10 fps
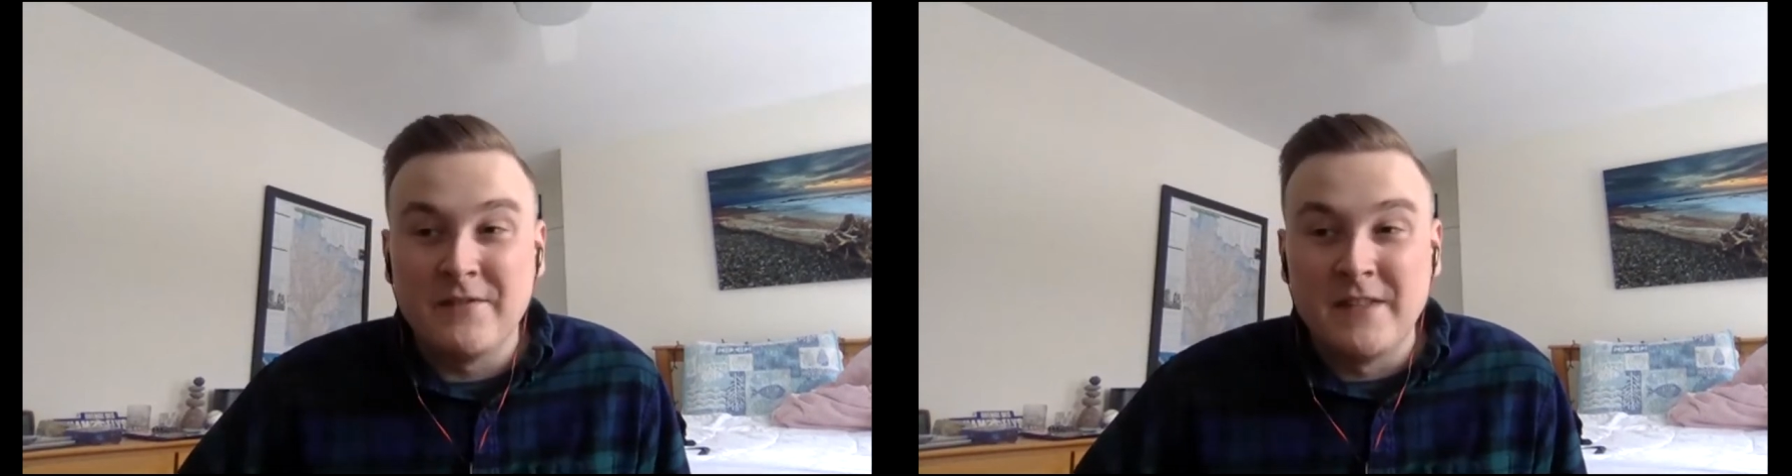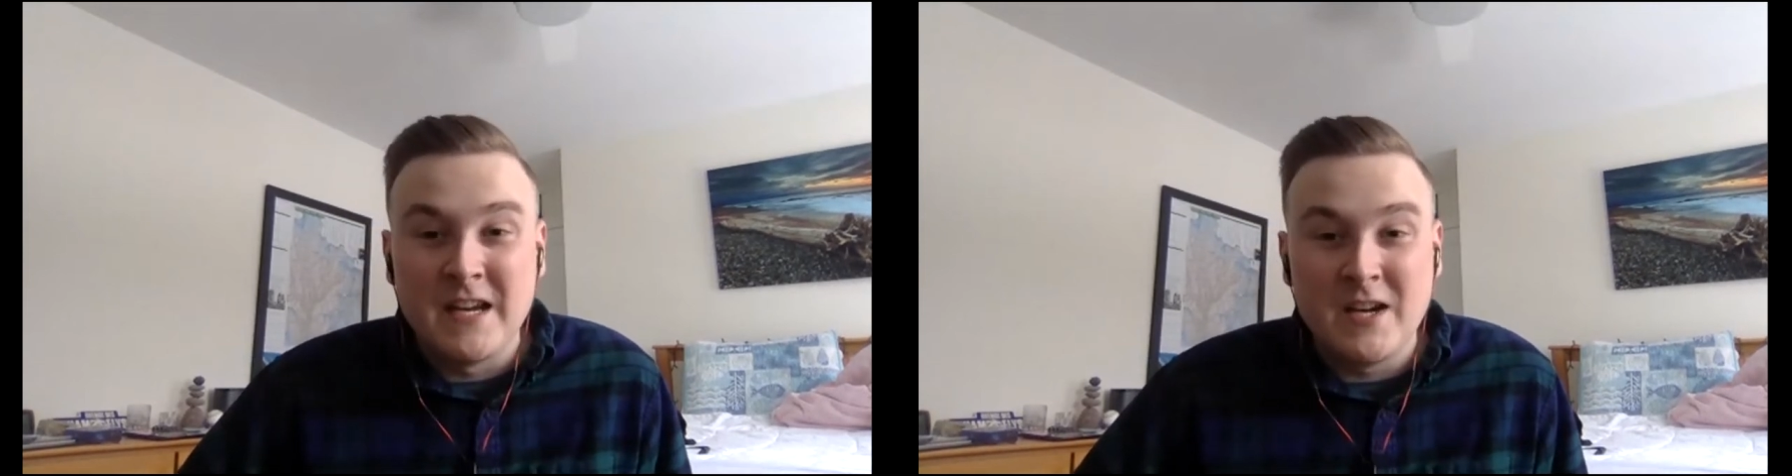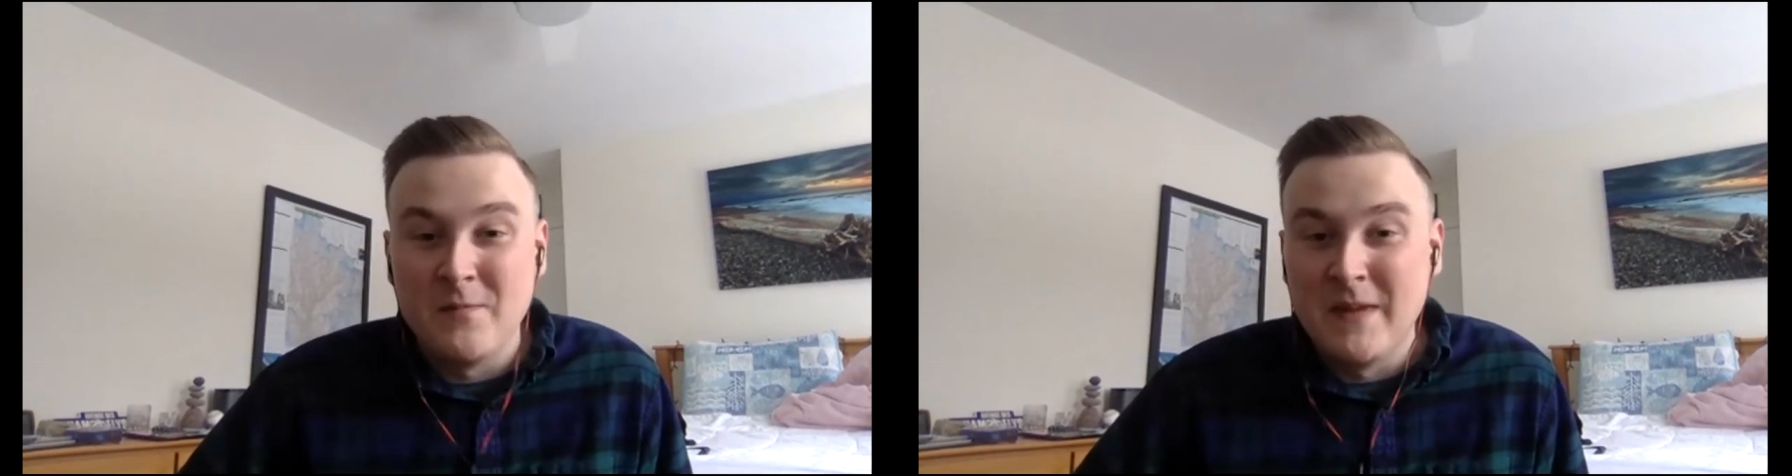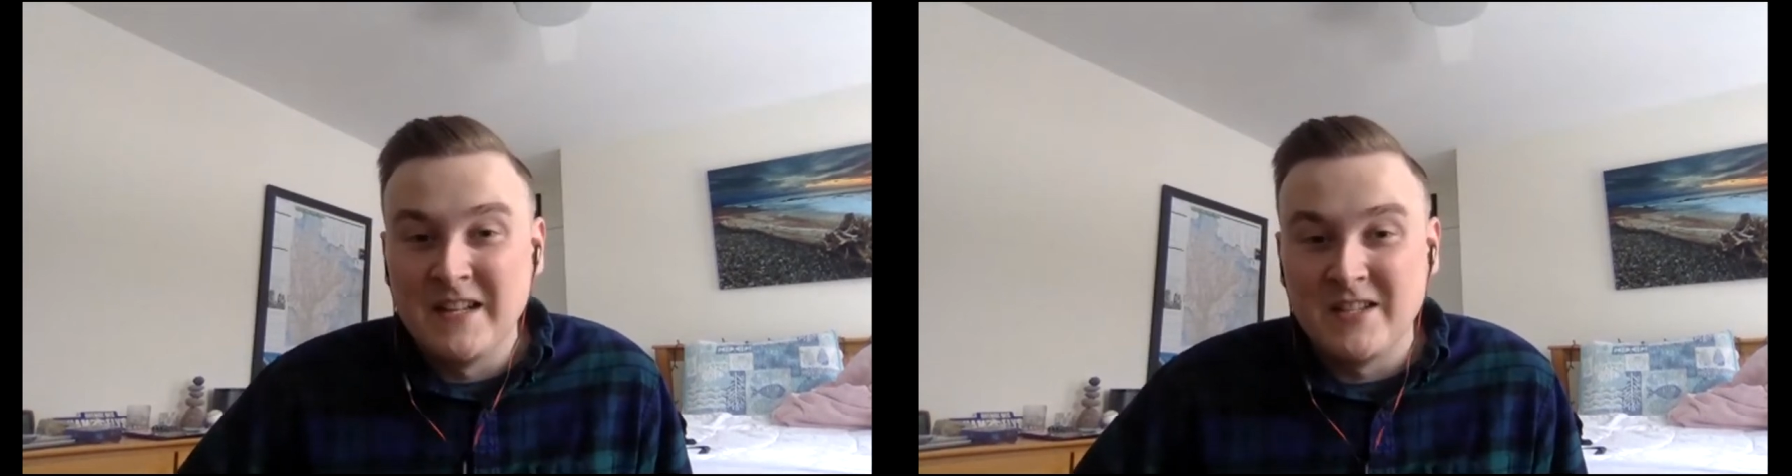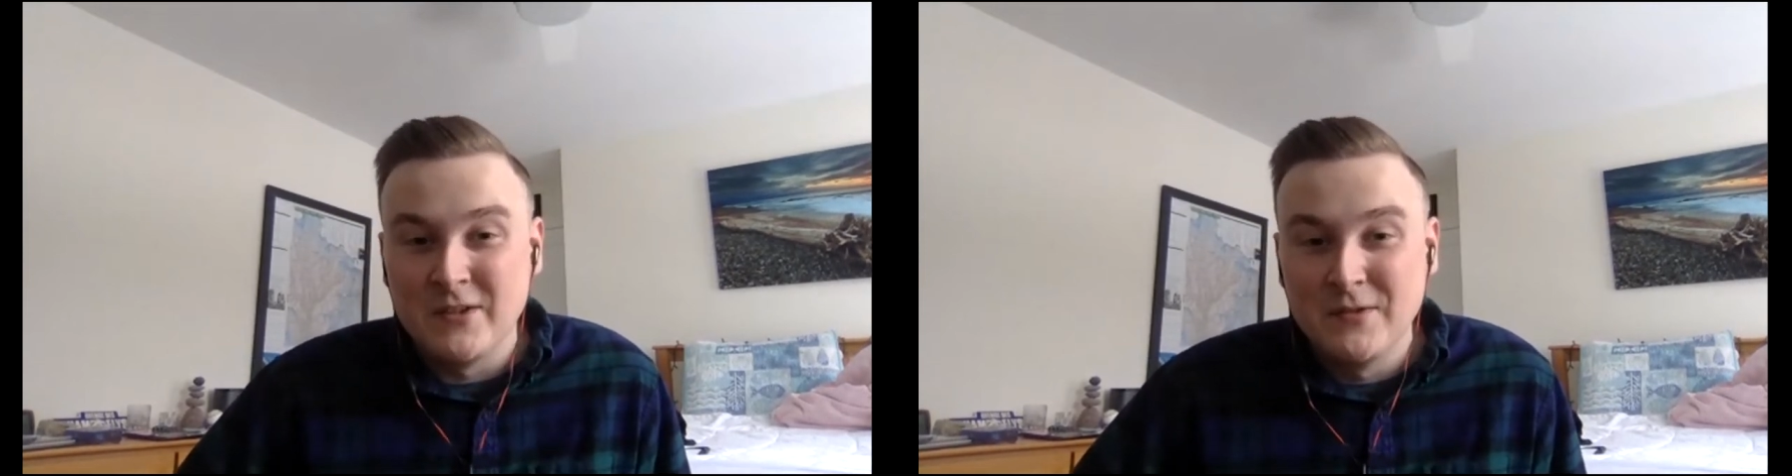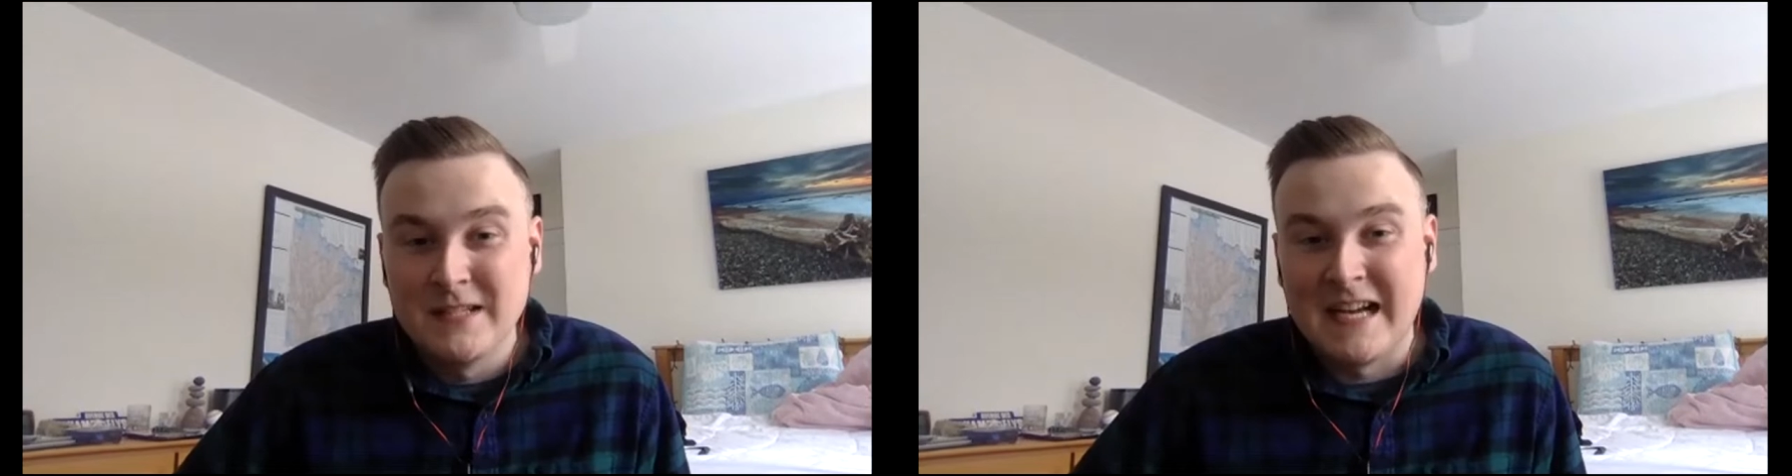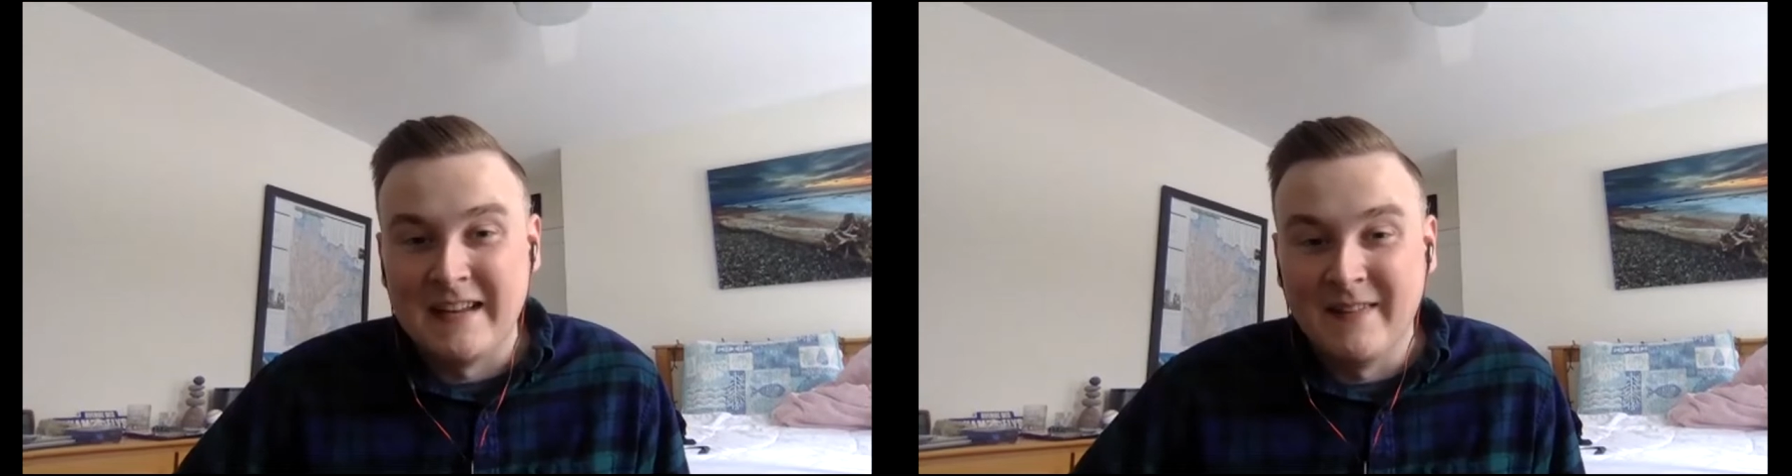they committed suicide